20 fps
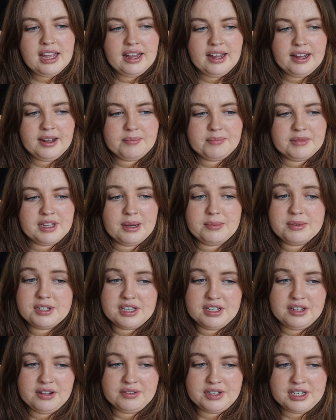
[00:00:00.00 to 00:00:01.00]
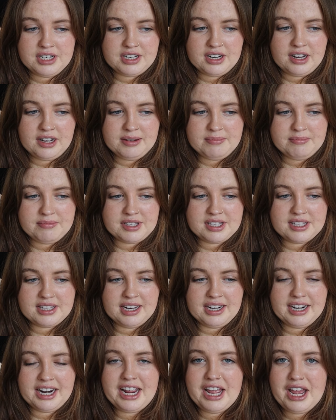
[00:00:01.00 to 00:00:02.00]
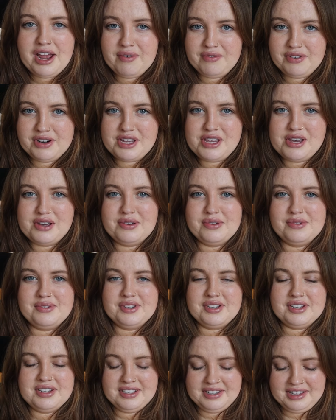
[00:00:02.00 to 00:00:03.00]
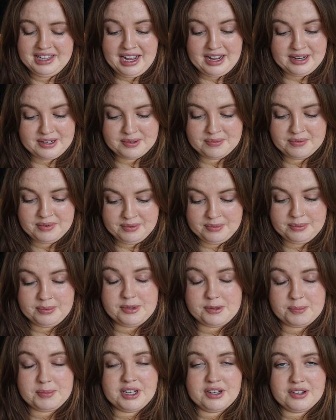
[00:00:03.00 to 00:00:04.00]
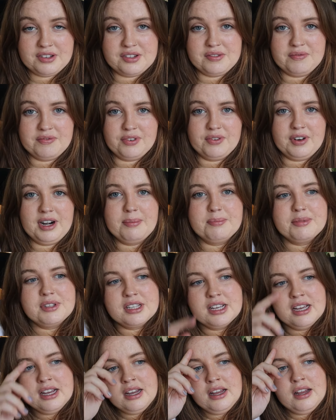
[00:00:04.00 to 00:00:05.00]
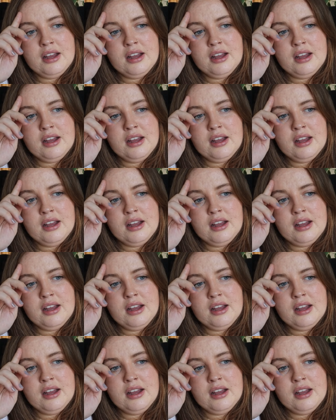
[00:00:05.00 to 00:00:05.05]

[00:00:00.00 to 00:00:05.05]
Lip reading: That was the only times that I ever used that. It was because of thrips.